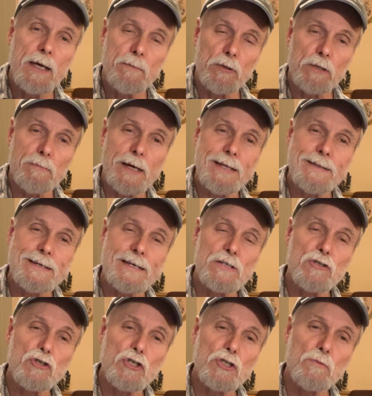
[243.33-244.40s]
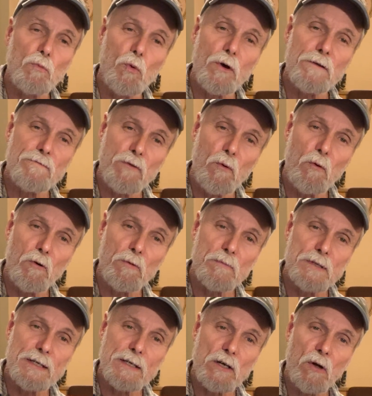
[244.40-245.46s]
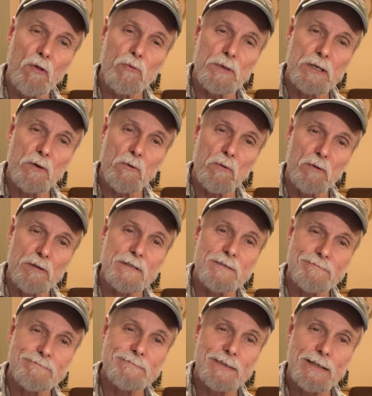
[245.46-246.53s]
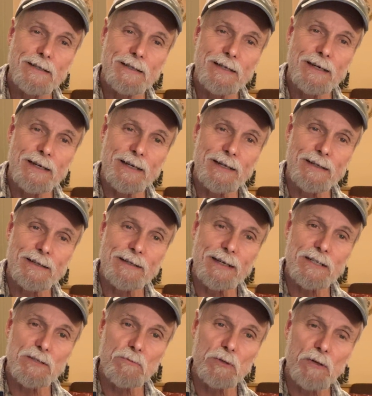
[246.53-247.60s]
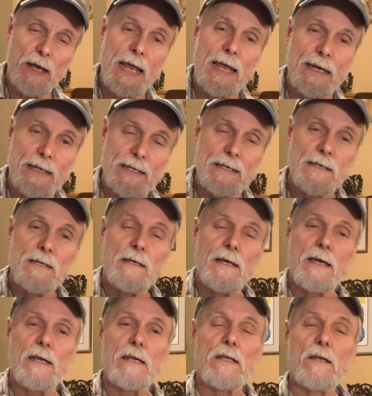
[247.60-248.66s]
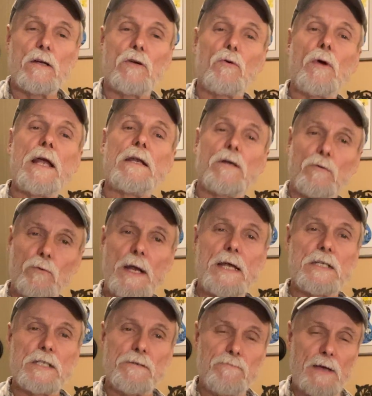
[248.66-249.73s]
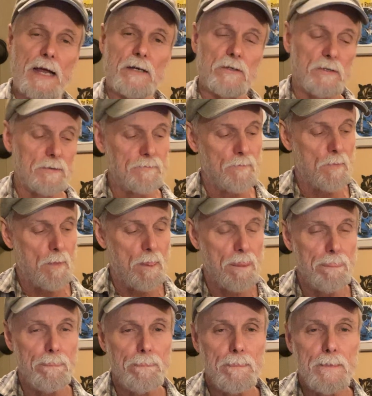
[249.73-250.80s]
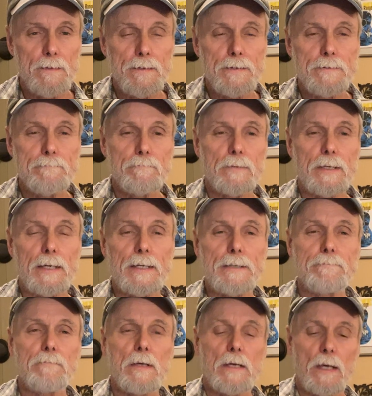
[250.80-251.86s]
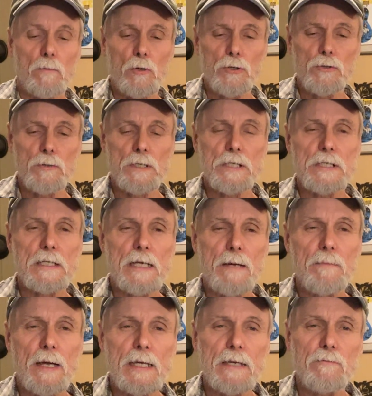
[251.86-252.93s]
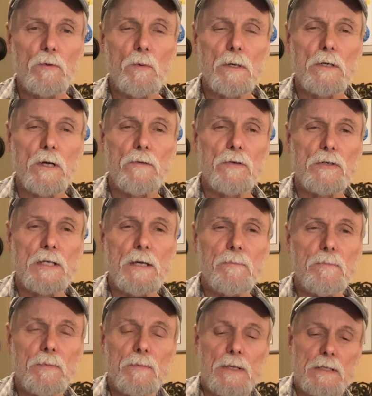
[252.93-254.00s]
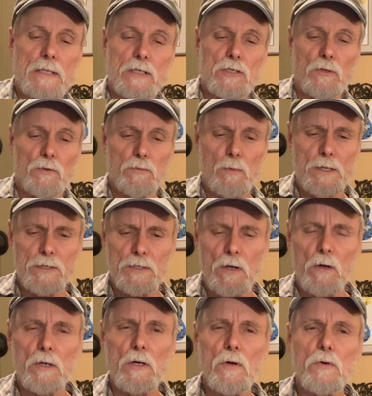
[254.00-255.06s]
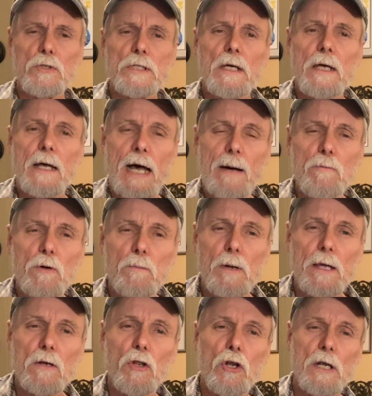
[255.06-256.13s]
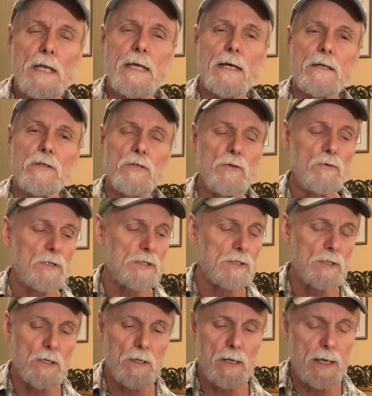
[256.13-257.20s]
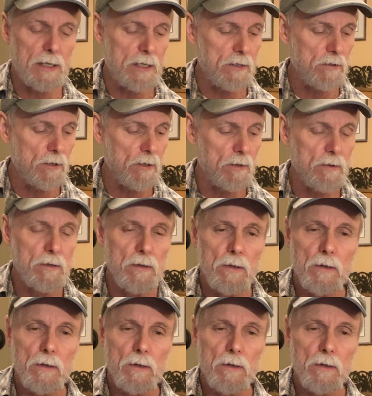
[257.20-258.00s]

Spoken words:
But the main thing is you're using one form to get all 3 chords, and that's real handy and a great arranging factor. Okay, and we'll do this, and then I might give you one other tip at the end. So the way the song goes, I'm going to play a little lick too, that's like in the.